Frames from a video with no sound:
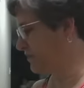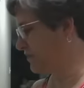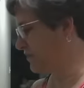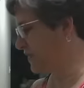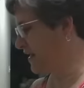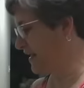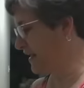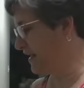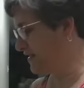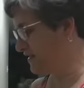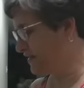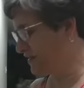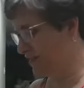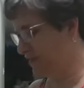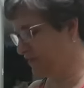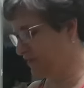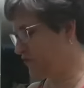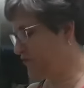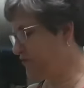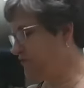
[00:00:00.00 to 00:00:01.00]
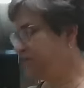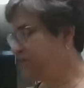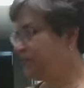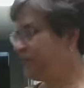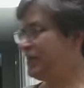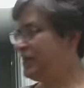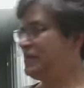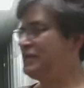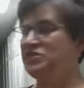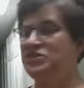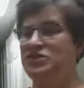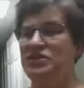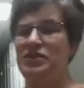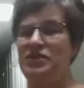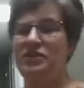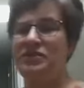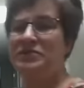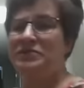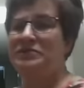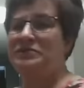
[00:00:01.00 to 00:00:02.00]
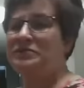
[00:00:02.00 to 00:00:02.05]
Okay, so the first page here.